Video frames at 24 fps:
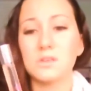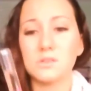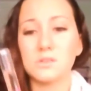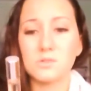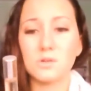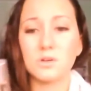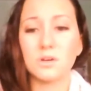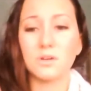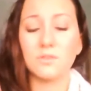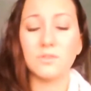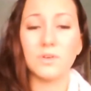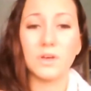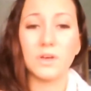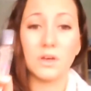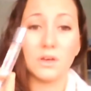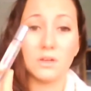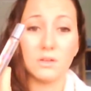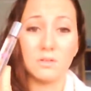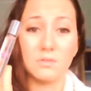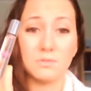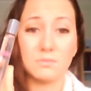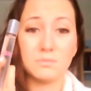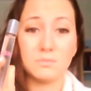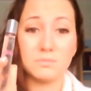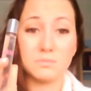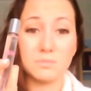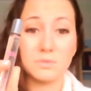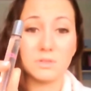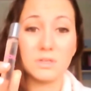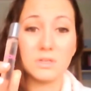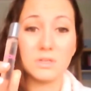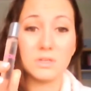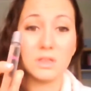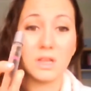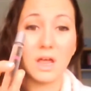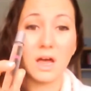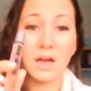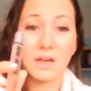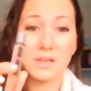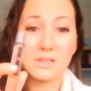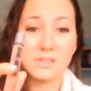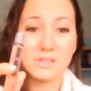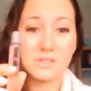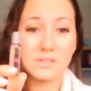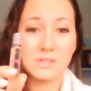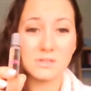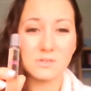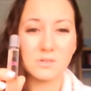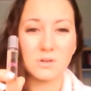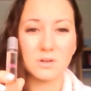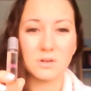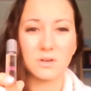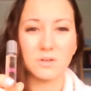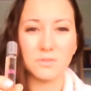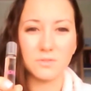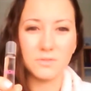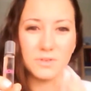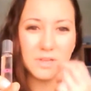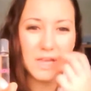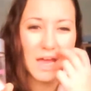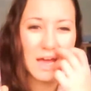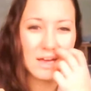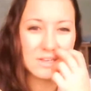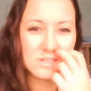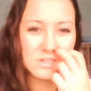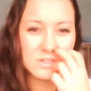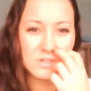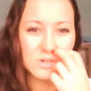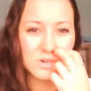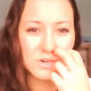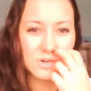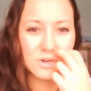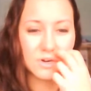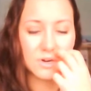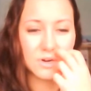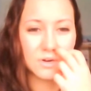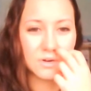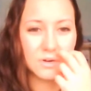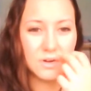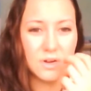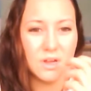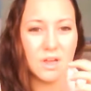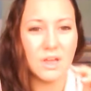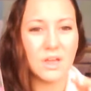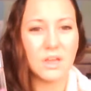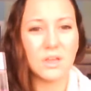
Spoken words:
sort of a deluxe sort of tester.